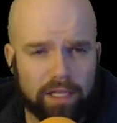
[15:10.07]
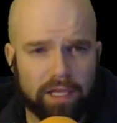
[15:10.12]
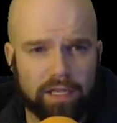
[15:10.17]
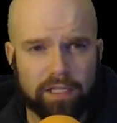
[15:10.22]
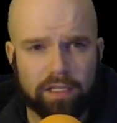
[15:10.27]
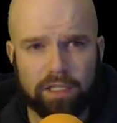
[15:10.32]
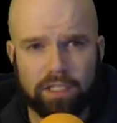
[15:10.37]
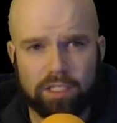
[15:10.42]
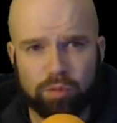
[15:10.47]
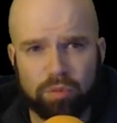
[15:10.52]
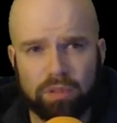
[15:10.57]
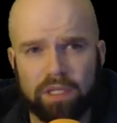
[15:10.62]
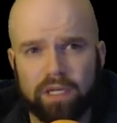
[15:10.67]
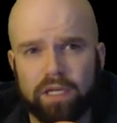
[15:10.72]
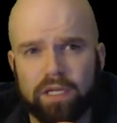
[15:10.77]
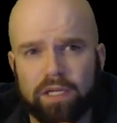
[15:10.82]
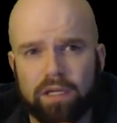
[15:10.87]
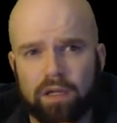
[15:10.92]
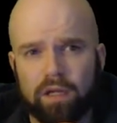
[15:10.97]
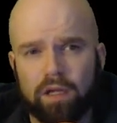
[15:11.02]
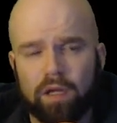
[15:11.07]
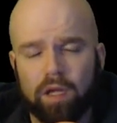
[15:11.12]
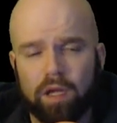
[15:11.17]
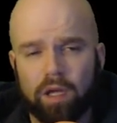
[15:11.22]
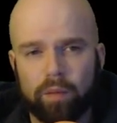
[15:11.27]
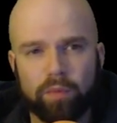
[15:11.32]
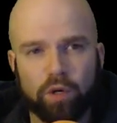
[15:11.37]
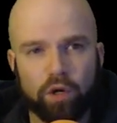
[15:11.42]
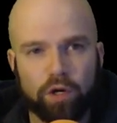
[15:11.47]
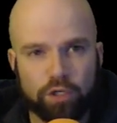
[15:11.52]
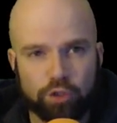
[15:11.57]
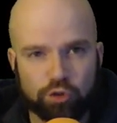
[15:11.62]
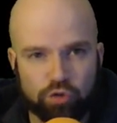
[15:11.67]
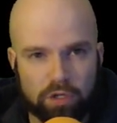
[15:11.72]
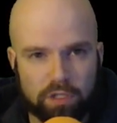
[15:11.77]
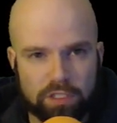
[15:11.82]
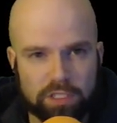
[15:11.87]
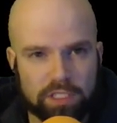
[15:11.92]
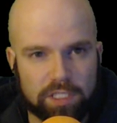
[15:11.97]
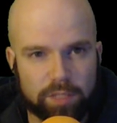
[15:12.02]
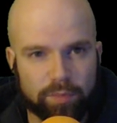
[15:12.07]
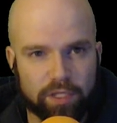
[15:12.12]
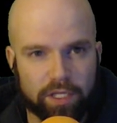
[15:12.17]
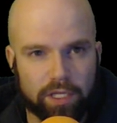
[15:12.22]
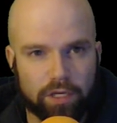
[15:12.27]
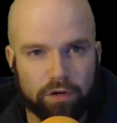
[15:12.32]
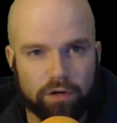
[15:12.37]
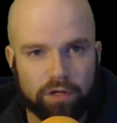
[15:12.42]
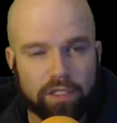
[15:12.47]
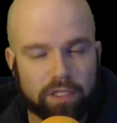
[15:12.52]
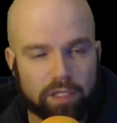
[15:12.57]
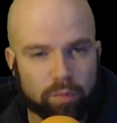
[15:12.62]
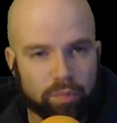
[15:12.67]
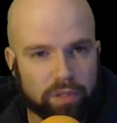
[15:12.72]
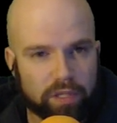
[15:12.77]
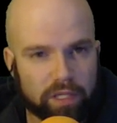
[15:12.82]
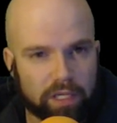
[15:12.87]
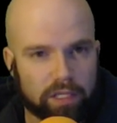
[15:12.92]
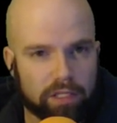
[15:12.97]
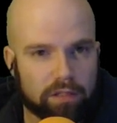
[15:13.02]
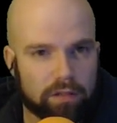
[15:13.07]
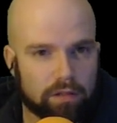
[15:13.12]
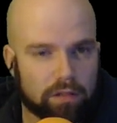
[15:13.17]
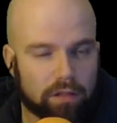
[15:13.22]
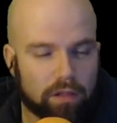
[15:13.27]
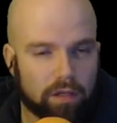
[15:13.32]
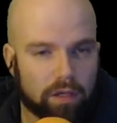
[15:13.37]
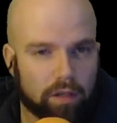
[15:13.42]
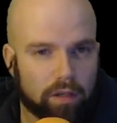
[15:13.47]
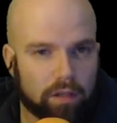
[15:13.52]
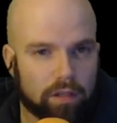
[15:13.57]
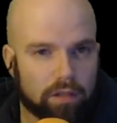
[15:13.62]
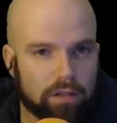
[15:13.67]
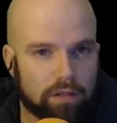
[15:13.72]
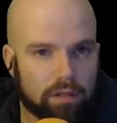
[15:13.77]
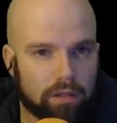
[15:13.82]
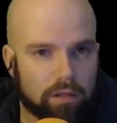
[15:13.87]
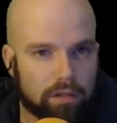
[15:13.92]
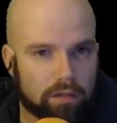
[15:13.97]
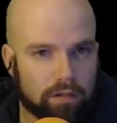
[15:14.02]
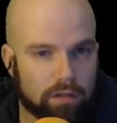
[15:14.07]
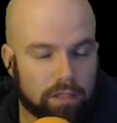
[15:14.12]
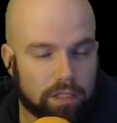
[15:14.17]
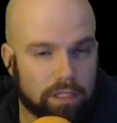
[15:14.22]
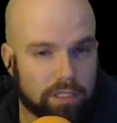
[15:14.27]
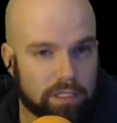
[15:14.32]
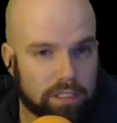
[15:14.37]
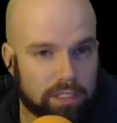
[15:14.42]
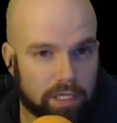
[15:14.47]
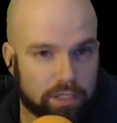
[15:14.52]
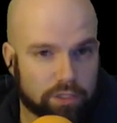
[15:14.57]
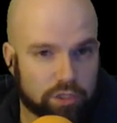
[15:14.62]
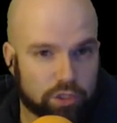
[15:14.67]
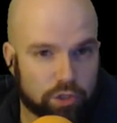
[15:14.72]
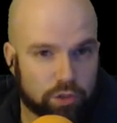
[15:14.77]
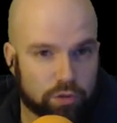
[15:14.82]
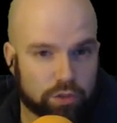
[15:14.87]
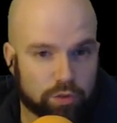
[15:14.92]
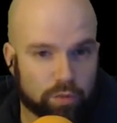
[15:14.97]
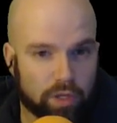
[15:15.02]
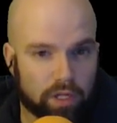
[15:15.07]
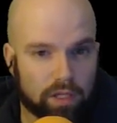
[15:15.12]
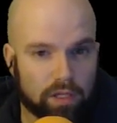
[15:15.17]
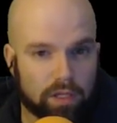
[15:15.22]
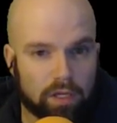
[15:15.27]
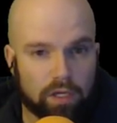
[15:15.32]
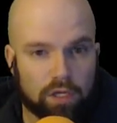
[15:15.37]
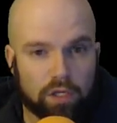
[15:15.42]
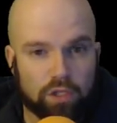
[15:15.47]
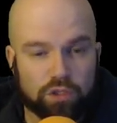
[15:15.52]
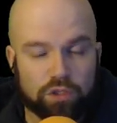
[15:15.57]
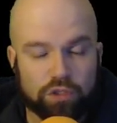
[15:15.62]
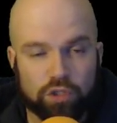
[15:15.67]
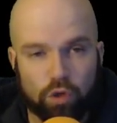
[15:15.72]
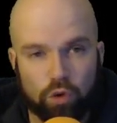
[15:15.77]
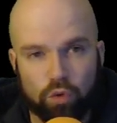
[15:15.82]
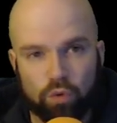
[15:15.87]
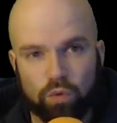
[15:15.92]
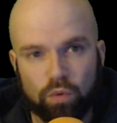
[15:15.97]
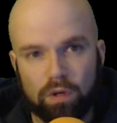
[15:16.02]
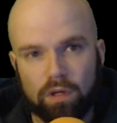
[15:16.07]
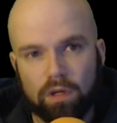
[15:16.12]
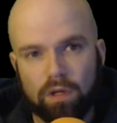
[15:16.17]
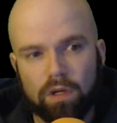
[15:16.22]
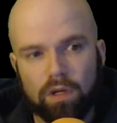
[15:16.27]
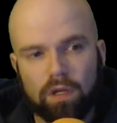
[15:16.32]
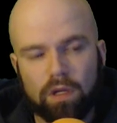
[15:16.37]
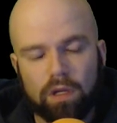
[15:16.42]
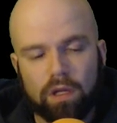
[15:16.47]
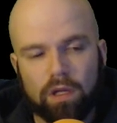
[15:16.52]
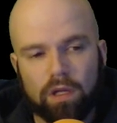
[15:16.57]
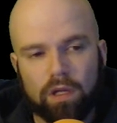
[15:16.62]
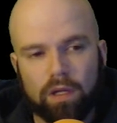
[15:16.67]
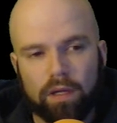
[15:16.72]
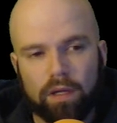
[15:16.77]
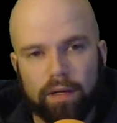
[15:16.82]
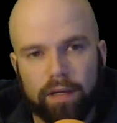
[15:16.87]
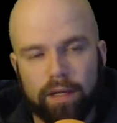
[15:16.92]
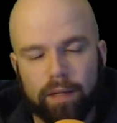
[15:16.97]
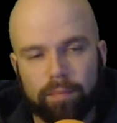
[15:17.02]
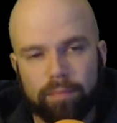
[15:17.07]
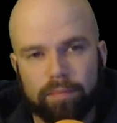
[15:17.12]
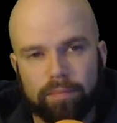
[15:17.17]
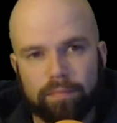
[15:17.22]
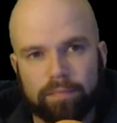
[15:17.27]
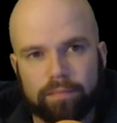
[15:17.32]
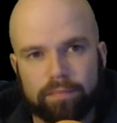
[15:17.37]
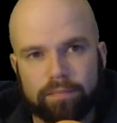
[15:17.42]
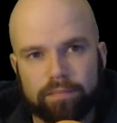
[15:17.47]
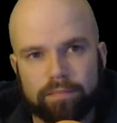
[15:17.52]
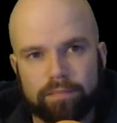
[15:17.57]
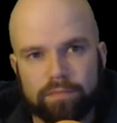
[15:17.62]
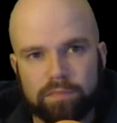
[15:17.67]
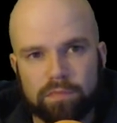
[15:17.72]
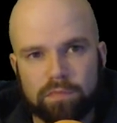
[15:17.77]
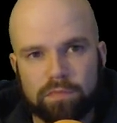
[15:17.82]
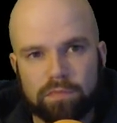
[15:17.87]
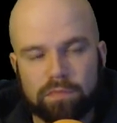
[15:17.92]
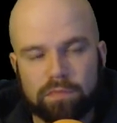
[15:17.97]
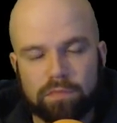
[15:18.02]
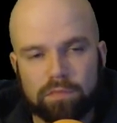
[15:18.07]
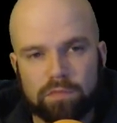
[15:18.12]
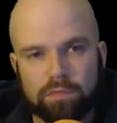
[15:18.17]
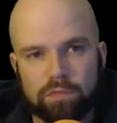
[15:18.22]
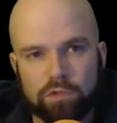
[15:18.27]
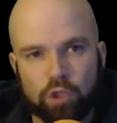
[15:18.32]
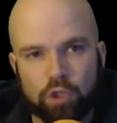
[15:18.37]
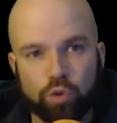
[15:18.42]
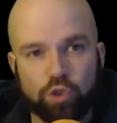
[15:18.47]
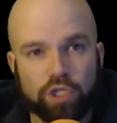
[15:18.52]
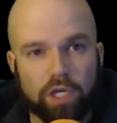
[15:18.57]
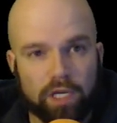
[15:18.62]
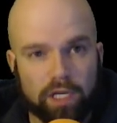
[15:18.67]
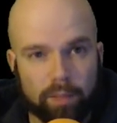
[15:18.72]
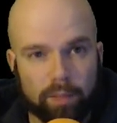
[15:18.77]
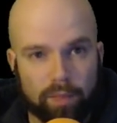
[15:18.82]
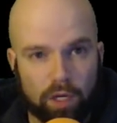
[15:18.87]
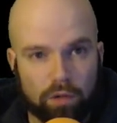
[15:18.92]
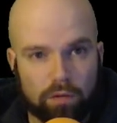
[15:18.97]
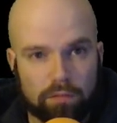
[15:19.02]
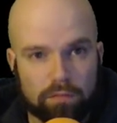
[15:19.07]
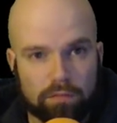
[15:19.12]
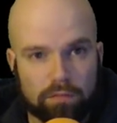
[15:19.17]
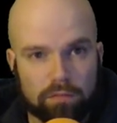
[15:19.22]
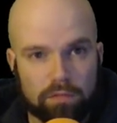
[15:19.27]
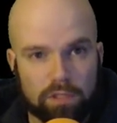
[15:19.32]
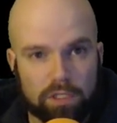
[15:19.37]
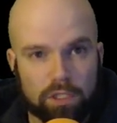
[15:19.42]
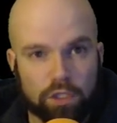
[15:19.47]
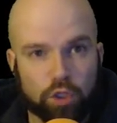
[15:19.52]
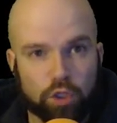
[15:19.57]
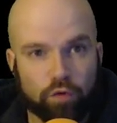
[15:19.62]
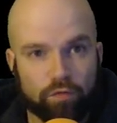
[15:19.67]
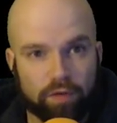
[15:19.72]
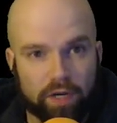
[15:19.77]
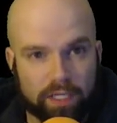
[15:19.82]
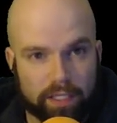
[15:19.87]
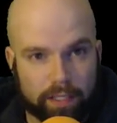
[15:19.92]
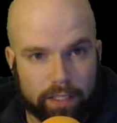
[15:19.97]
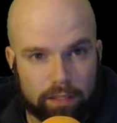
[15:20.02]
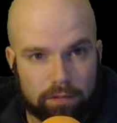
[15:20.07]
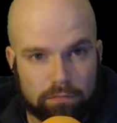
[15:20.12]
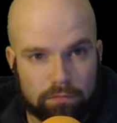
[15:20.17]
He does play American Truck Simulator. He did play uh, E T S two as well. So um, go check him out. Ego Viking.